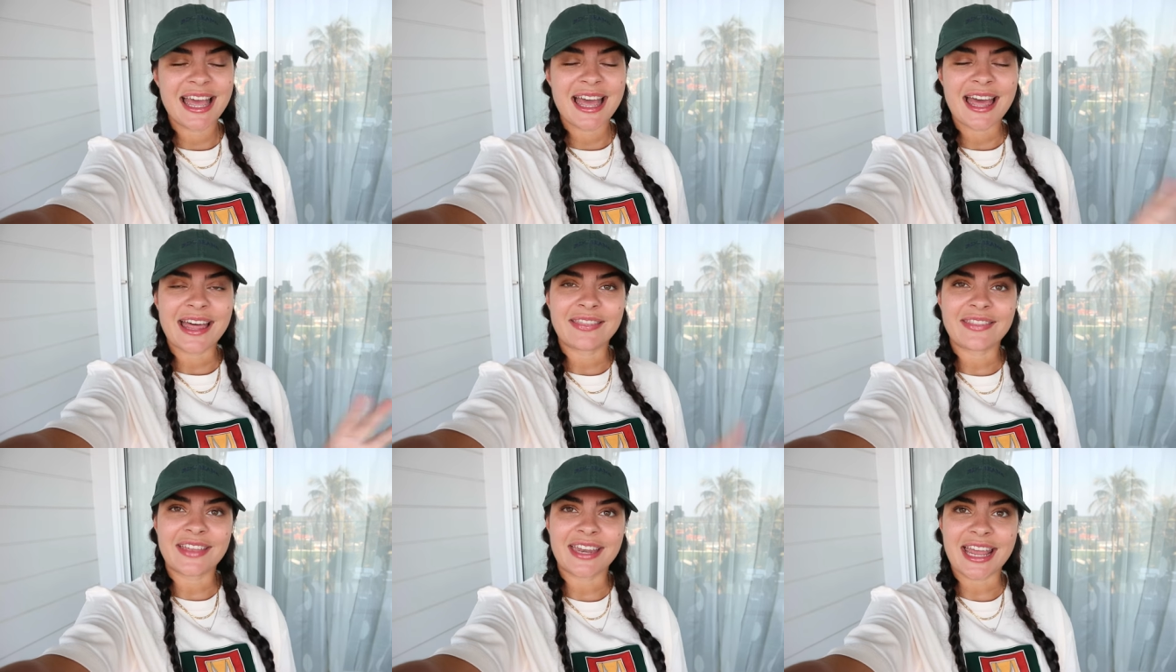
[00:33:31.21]

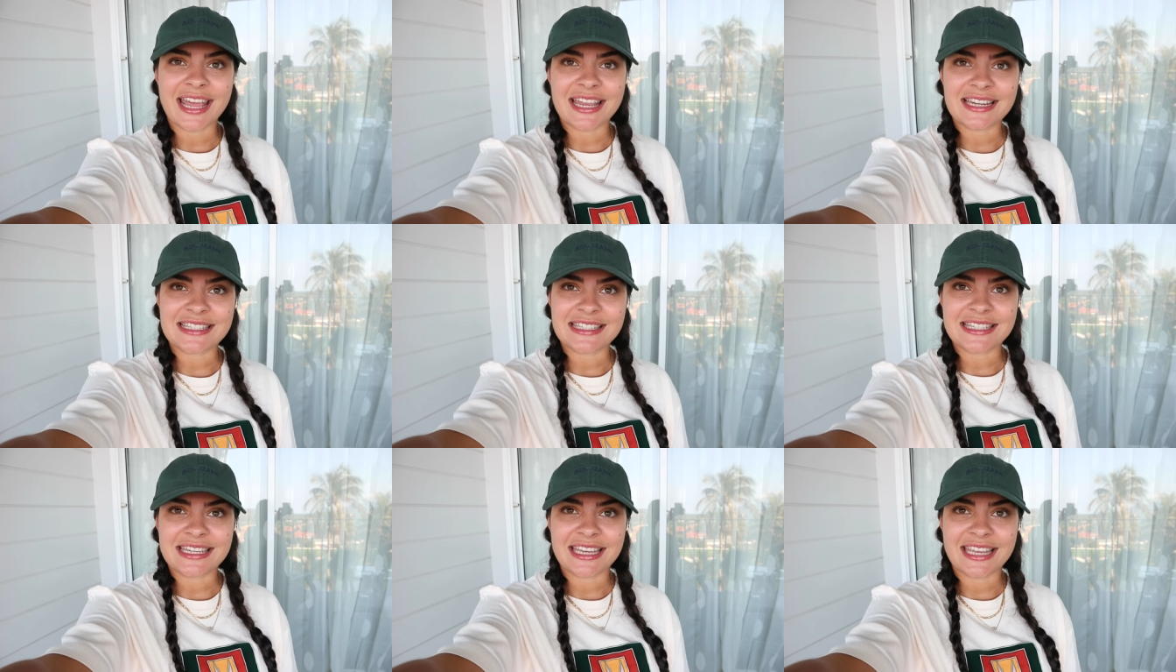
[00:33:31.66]
and then
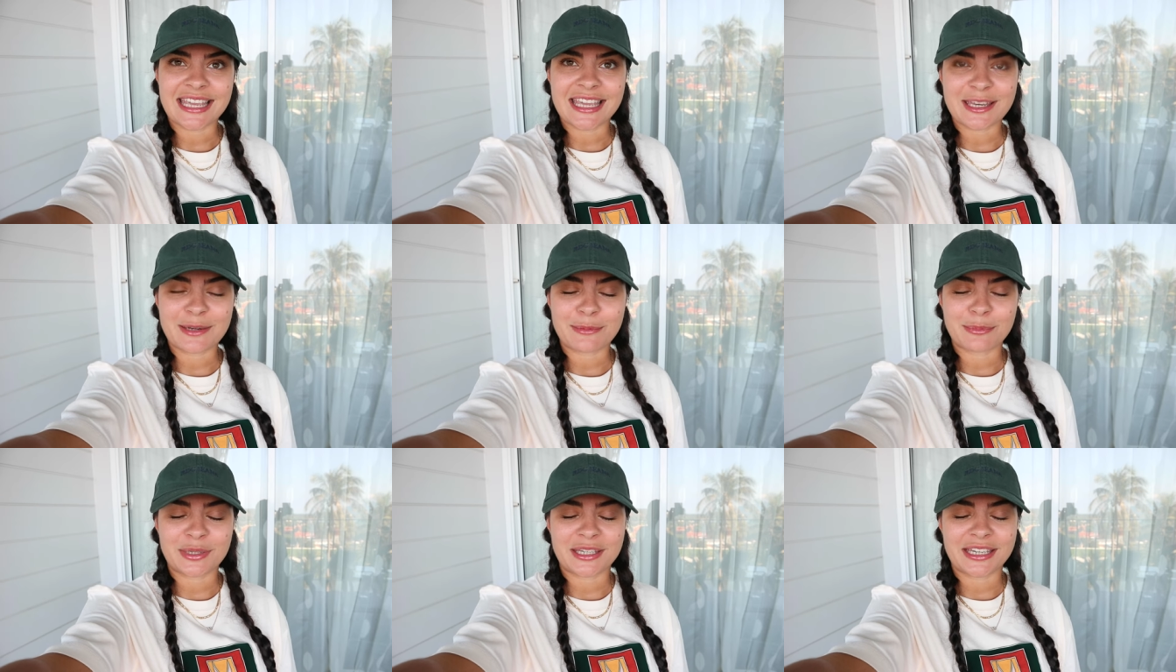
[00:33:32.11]
ending
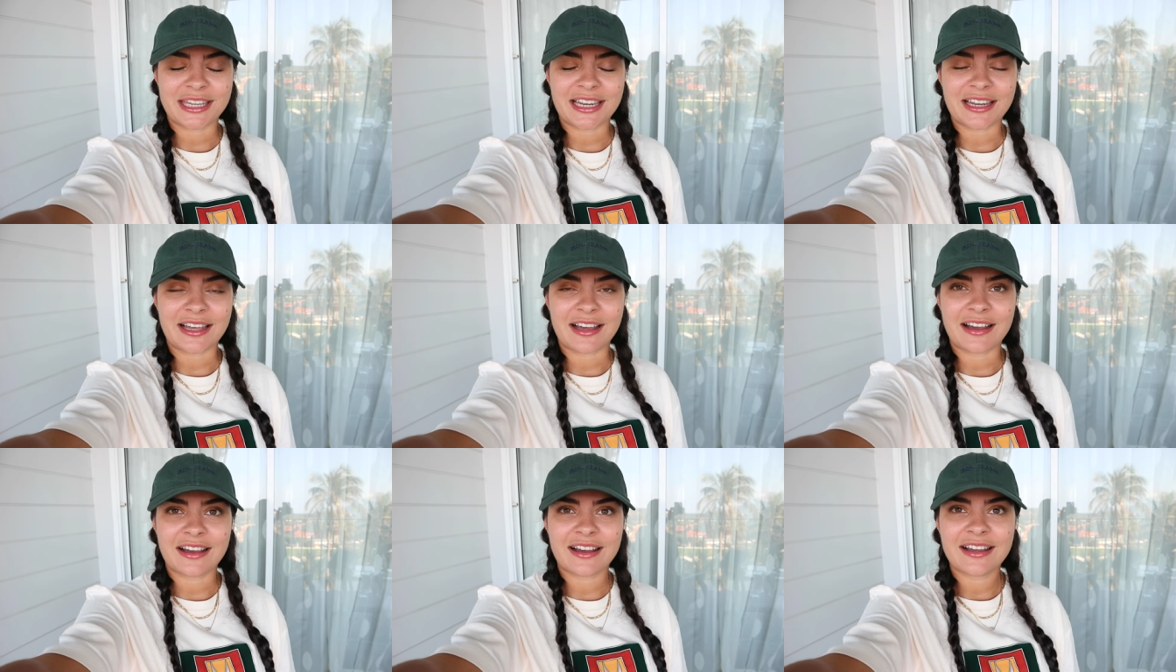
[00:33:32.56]
in
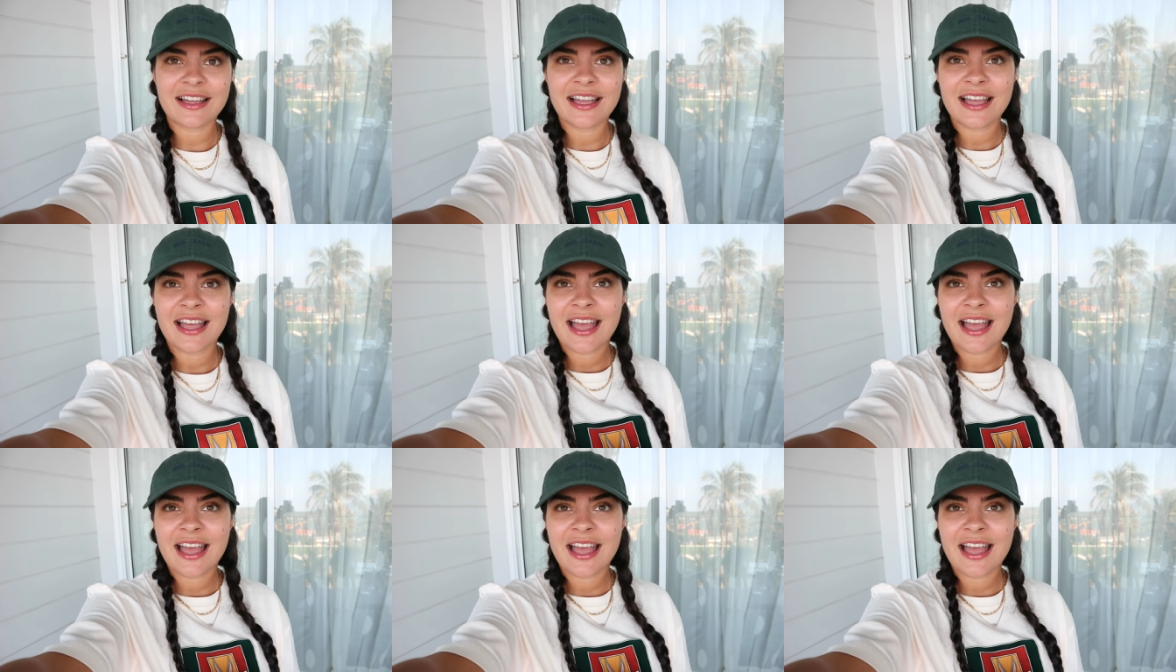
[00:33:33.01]
Manila.